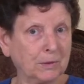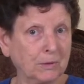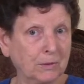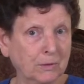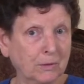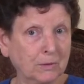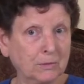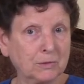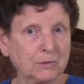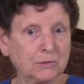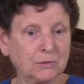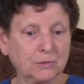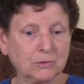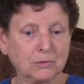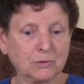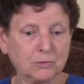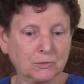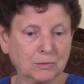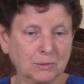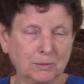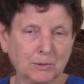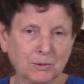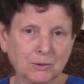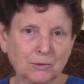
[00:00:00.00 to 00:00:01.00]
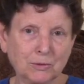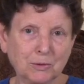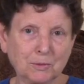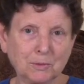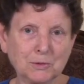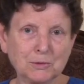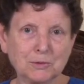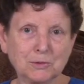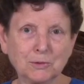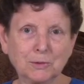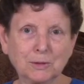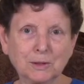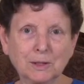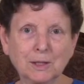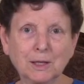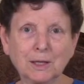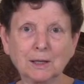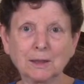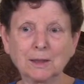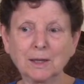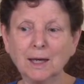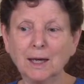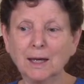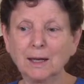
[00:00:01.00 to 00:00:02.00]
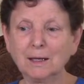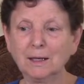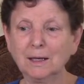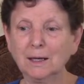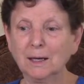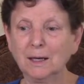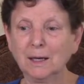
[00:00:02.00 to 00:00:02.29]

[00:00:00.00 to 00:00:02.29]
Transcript: her to distribute them and so on like that.